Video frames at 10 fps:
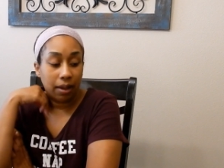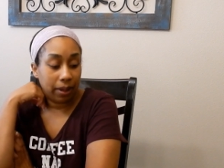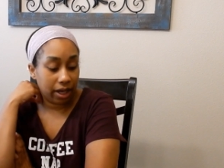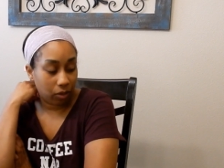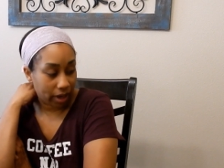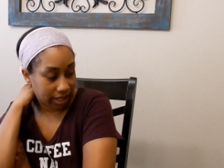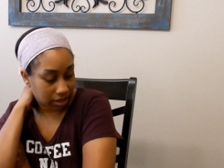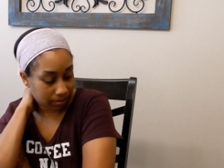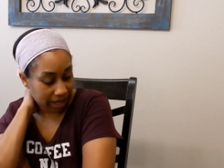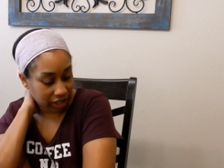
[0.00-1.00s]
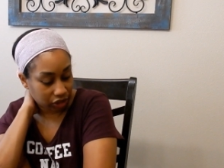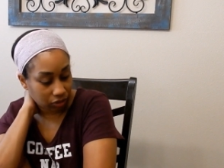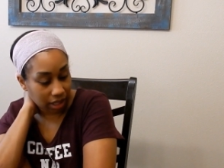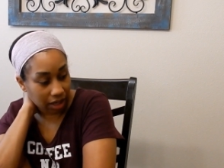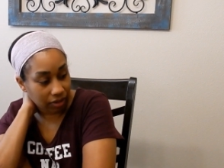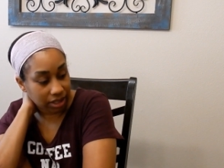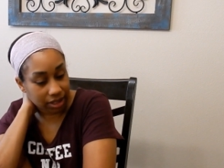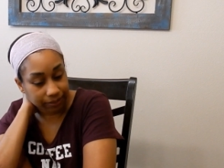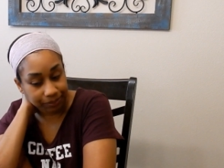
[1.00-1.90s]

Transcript: But anyways, my issue now is